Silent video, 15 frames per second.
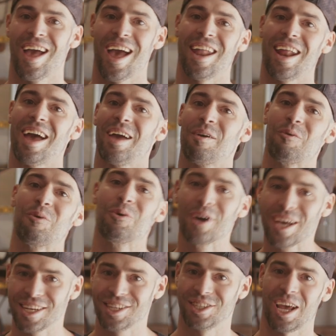And I
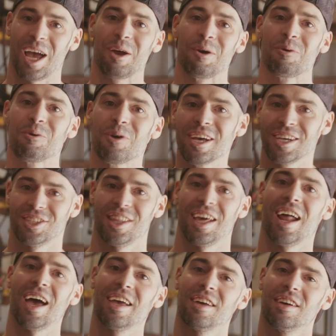wish
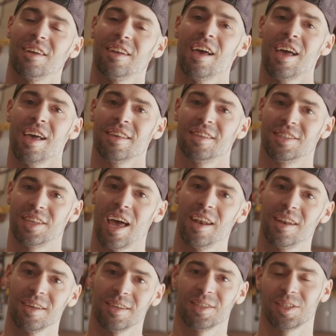that I could
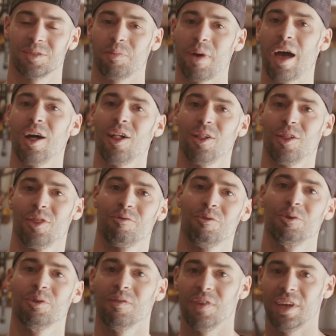send smell
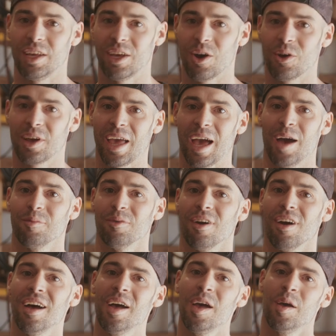through the video
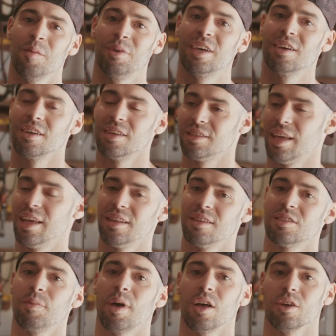camera because it
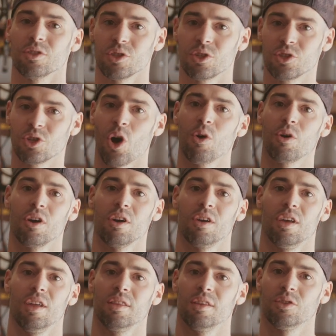smells so
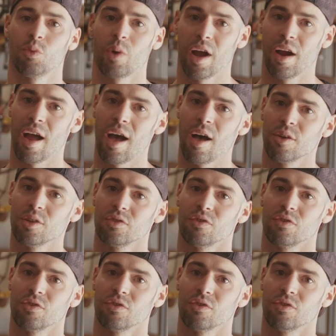good in this warehouse